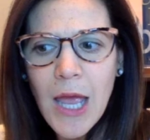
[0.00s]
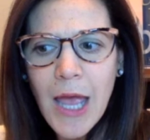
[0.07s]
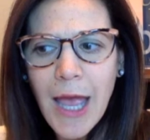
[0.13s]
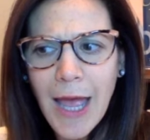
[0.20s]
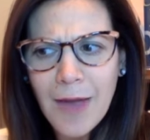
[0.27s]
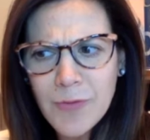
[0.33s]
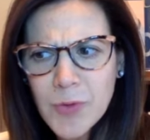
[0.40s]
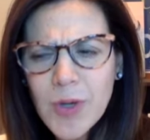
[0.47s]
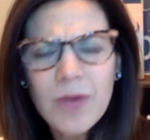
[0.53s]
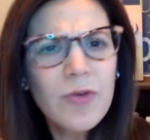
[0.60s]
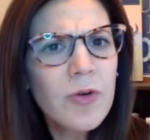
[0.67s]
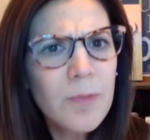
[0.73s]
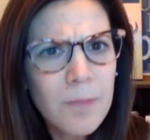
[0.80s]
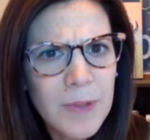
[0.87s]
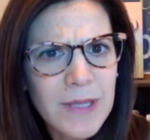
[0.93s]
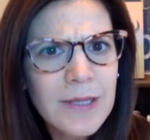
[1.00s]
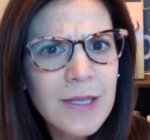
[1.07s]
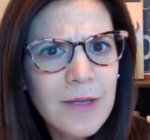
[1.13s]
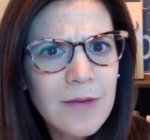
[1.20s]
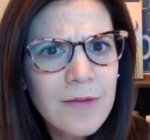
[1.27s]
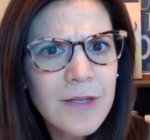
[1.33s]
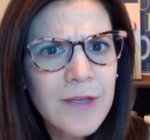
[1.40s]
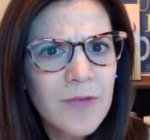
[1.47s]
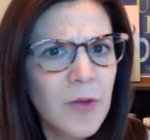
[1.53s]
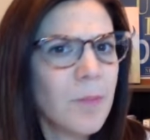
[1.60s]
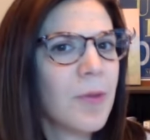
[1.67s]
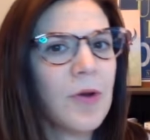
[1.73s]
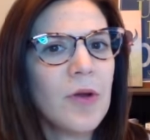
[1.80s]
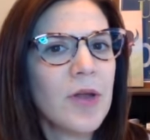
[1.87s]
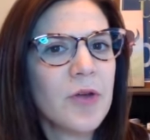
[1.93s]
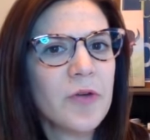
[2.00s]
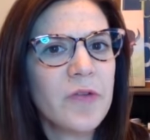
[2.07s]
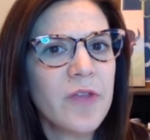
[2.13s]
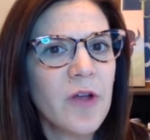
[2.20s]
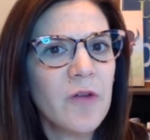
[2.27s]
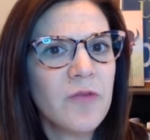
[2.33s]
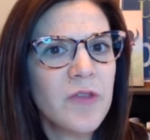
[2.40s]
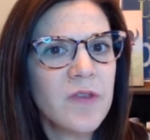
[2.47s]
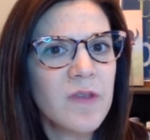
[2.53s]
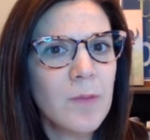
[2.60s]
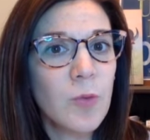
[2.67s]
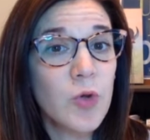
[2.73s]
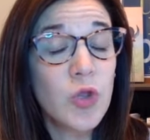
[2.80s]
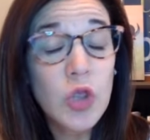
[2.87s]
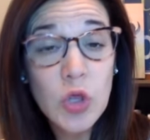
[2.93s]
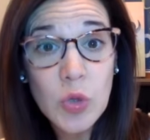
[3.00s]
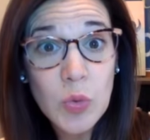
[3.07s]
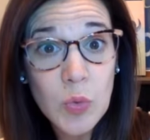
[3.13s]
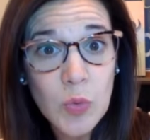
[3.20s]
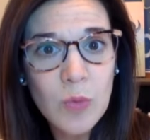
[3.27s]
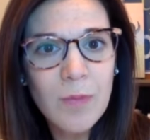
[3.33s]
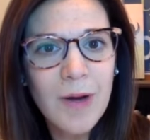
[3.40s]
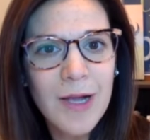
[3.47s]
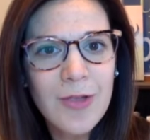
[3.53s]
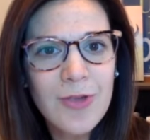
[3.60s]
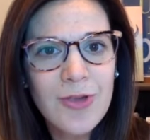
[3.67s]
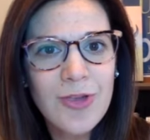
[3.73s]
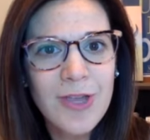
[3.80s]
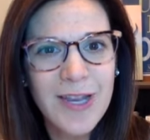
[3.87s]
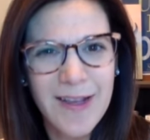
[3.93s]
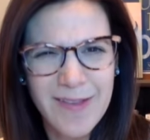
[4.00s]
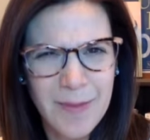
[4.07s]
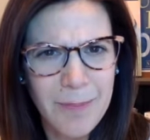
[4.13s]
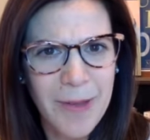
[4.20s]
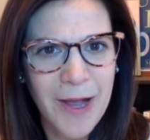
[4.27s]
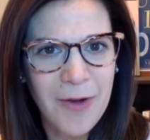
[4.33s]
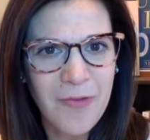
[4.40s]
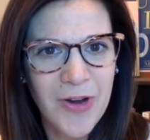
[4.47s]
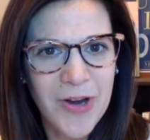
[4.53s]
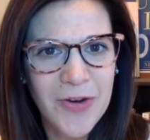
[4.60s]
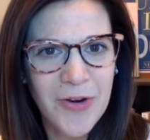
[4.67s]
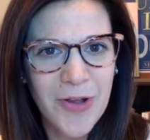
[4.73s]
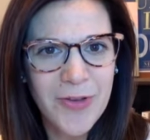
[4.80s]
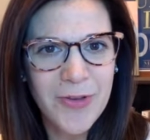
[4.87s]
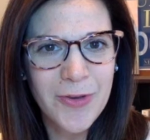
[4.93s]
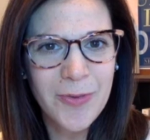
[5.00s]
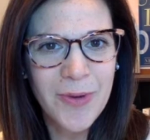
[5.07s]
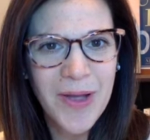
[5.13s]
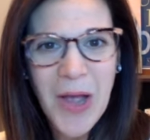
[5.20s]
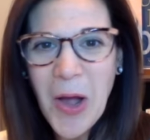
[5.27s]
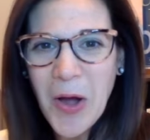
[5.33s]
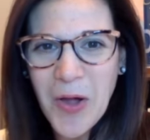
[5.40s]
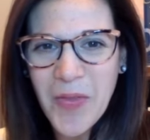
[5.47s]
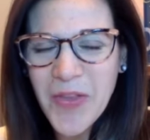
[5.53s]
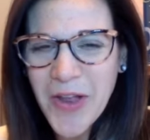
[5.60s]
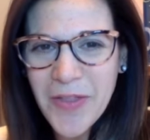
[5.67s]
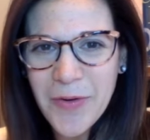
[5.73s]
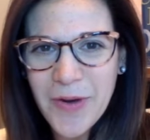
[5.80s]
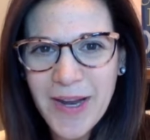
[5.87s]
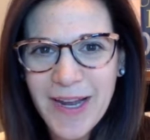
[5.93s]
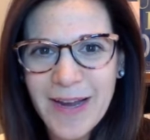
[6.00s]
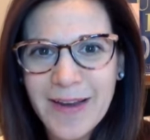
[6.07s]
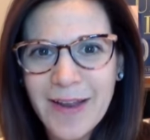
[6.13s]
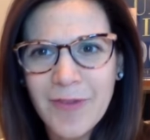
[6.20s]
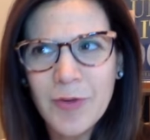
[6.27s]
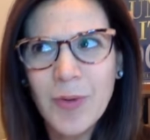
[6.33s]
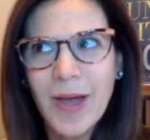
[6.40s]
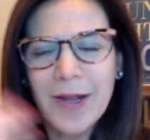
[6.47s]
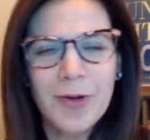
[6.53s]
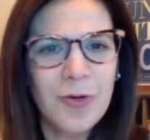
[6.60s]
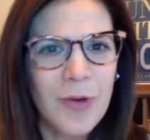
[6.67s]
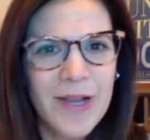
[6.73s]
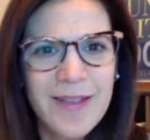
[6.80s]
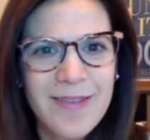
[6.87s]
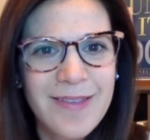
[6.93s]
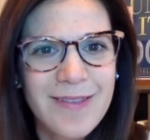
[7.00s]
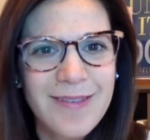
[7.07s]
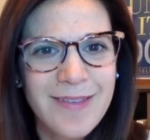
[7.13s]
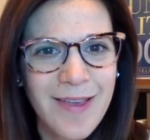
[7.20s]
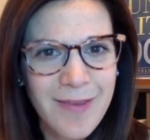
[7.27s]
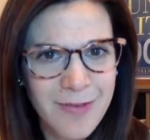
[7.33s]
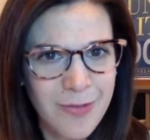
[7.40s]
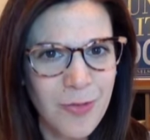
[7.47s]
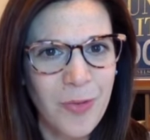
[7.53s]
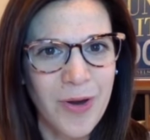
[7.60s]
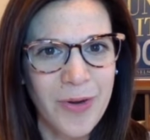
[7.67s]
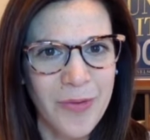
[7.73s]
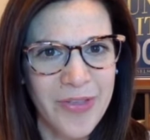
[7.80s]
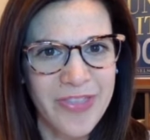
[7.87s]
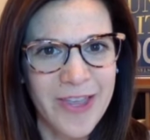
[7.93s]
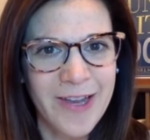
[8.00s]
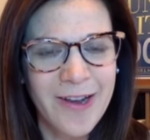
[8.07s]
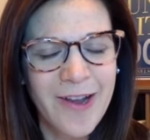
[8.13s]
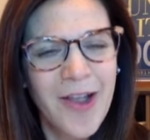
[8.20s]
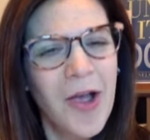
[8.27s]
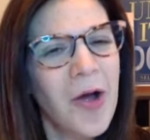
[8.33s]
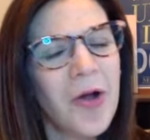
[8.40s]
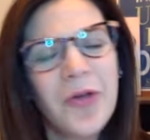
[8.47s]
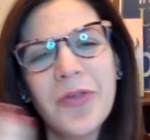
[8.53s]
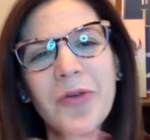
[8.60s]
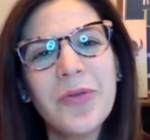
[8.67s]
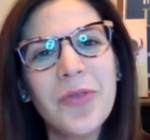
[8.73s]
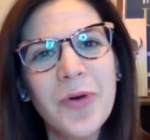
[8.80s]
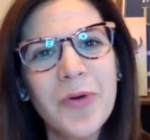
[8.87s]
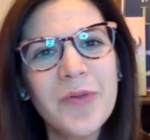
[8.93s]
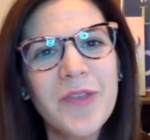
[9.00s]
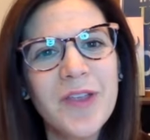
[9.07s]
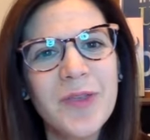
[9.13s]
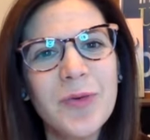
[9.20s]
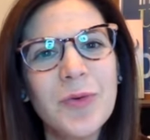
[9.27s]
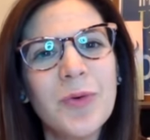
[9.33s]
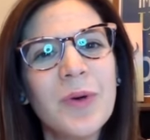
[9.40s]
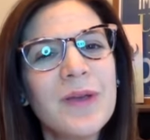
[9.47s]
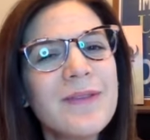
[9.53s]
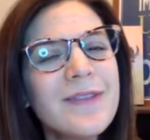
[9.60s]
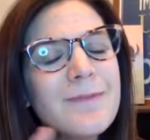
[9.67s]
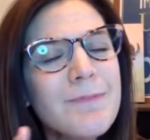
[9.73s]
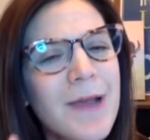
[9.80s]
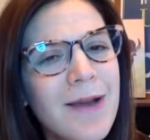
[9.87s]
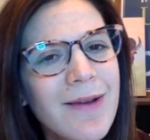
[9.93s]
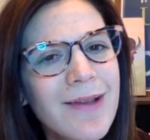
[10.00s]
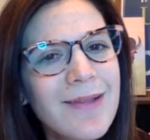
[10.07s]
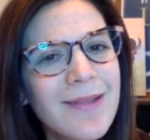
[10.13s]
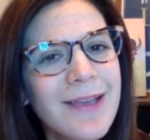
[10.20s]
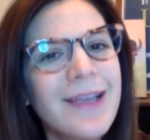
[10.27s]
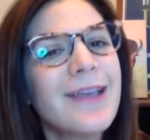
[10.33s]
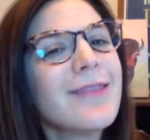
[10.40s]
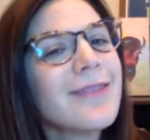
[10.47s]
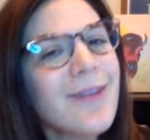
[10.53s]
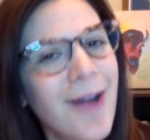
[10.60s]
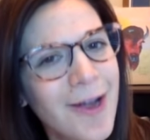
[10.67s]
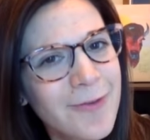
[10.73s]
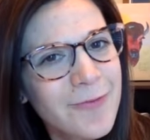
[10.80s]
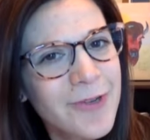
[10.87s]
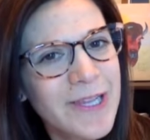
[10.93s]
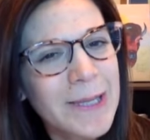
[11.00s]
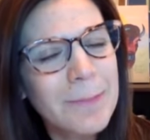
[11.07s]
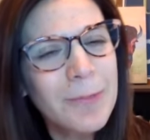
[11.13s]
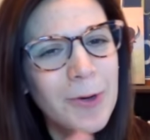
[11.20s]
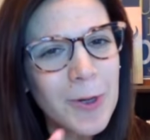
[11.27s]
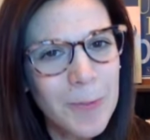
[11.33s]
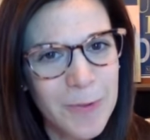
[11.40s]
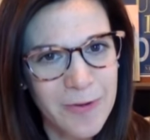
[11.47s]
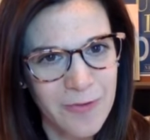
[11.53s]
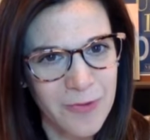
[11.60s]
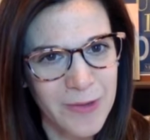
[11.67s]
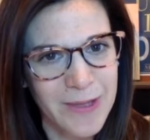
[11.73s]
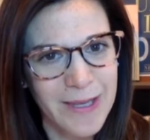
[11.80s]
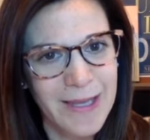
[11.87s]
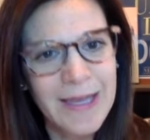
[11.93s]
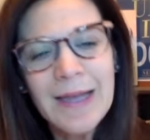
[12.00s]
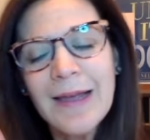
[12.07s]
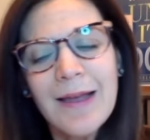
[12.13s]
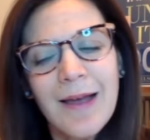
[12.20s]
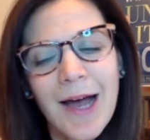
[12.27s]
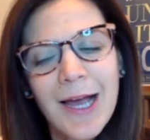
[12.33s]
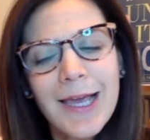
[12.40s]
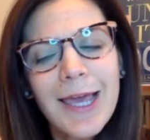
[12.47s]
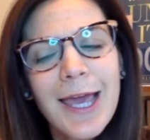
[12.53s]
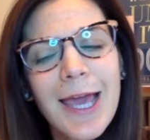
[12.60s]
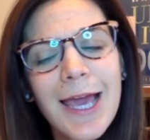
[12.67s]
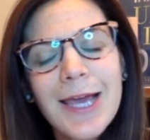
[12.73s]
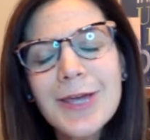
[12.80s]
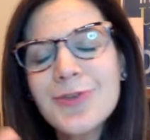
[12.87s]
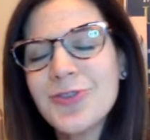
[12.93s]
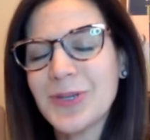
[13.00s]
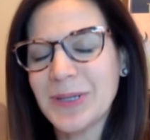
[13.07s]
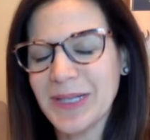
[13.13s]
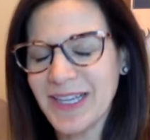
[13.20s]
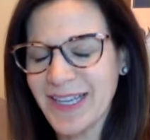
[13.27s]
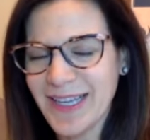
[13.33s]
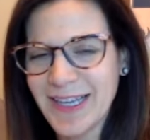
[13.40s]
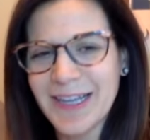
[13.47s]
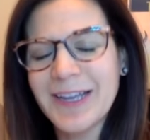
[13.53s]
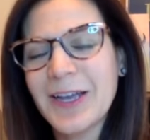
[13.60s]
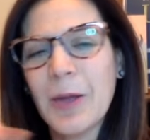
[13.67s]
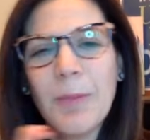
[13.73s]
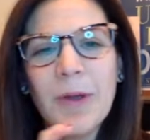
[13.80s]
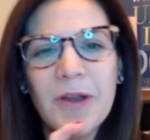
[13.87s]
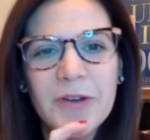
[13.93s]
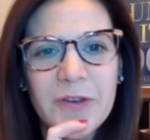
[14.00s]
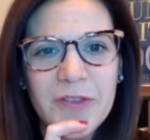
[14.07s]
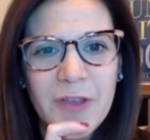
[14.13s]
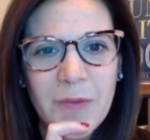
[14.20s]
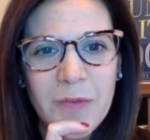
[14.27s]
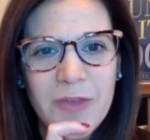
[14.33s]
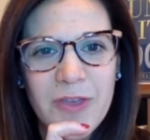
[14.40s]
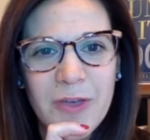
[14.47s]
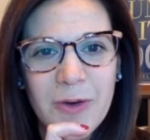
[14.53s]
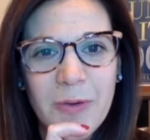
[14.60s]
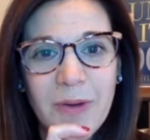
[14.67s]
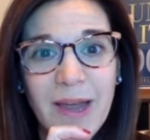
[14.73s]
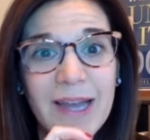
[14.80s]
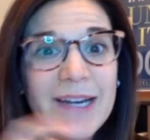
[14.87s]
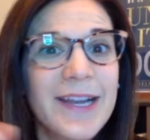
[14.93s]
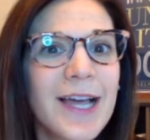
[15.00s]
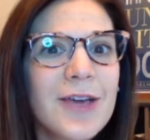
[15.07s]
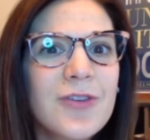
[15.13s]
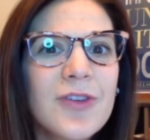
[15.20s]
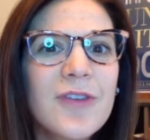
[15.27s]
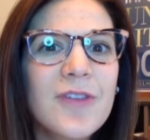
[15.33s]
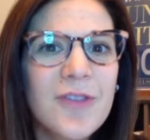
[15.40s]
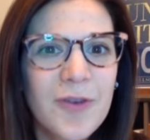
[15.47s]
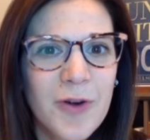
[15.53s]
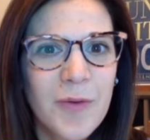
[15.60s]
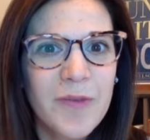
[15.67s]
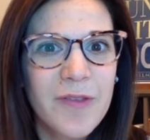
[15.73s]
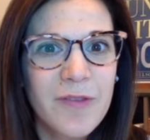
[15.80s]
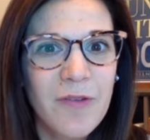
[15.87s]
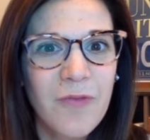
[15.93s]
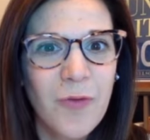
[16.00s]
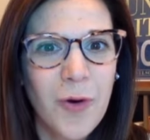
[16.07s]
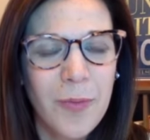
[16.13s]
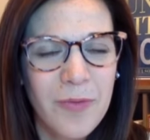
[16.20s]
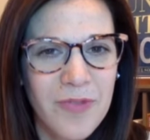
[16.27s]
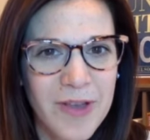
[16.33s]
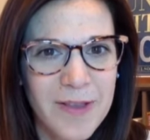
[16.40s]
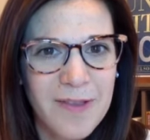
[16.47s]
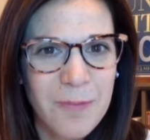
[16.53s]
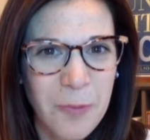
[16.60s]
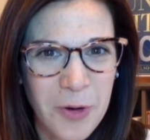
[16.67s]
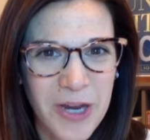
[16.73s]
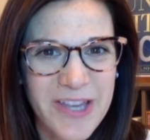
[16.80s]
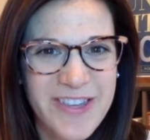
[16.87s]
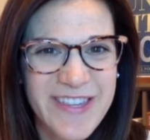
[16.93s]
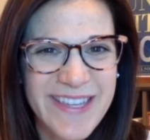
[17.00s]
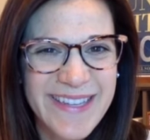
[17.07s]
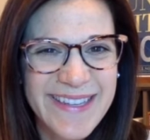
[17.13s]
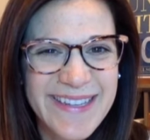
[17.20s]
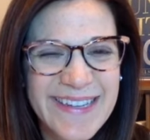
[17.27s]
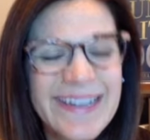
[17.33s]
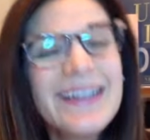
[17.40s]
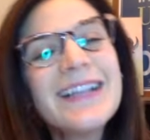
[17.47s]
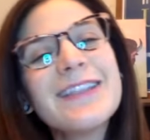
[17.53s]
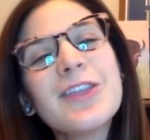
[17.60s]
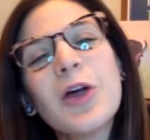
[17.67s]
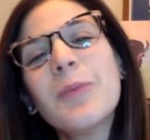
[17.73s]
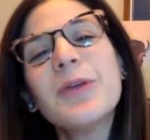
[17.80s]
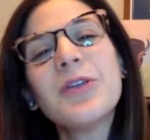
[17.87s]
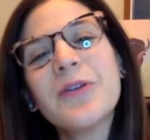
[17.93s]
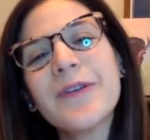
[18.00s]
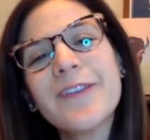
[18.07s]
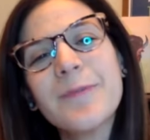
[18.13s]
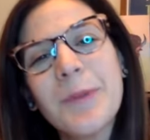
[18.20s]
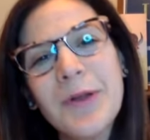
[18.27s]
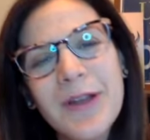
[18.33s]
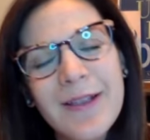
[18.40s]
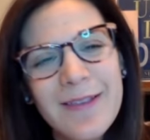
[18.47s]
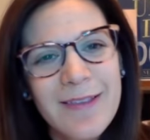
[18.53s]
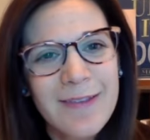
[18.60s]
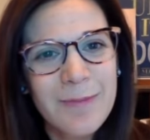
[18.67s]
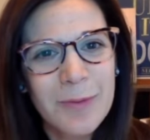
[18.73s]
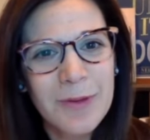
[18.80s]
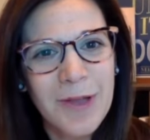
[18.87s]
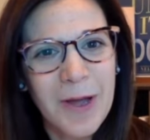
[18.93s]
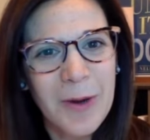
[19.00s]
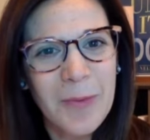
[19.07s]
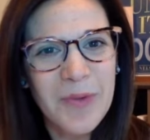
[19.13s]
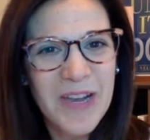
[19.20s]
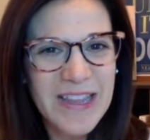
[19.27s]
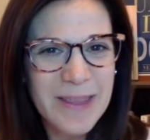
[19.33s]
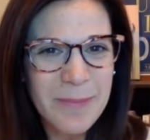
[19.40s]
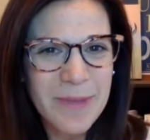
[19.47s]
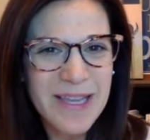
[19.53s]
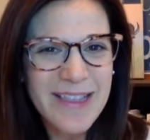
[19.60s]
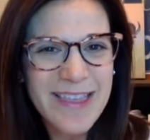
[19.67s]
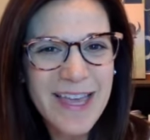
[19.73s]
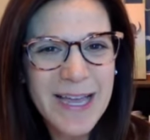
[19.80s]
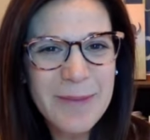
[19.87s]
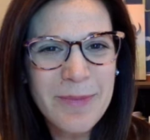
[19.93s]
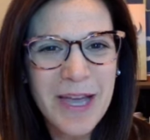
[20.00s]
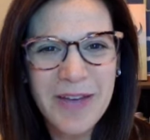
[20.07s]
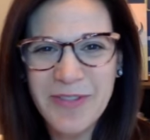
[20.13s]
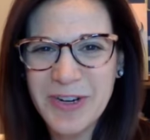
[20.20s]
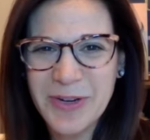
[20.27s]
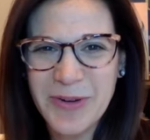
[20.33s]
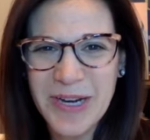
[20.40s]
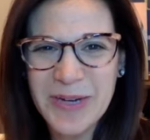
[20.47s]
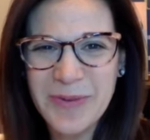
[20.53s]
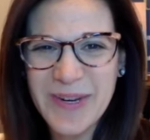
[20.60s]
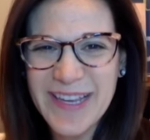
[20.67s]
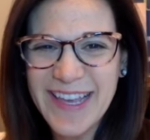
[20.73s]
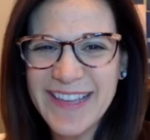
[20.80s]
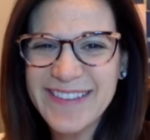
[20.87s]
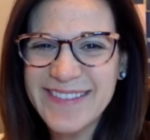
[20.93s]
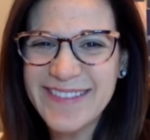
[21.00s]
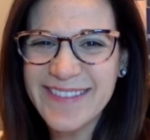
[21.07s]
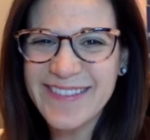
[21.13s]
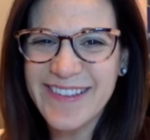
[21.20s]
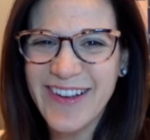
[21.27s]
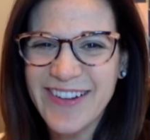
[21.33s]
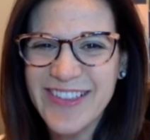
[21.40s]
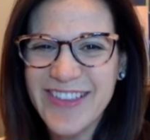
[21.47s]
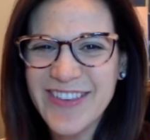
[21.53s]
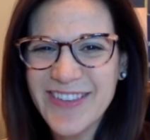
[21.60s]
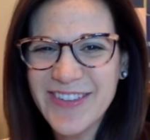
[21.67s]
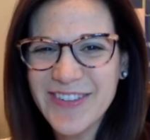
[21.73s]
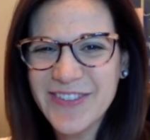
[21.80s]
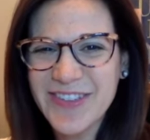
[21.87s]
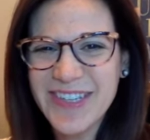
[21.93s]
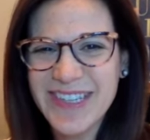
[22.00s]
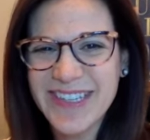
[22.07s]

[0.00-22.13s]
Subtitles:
Have you ever been guilty of comparing yourself to someone too much and has it backfired on you? On the other hand, have you had a great success story with it? Are there those that you sparingly, thoughtfully, purposefully, occasionally compare yourselves to, and it actually serves as a form of inspiration? Tell me your experiences below. In the meantime, have a great weekend. Talk to you soon.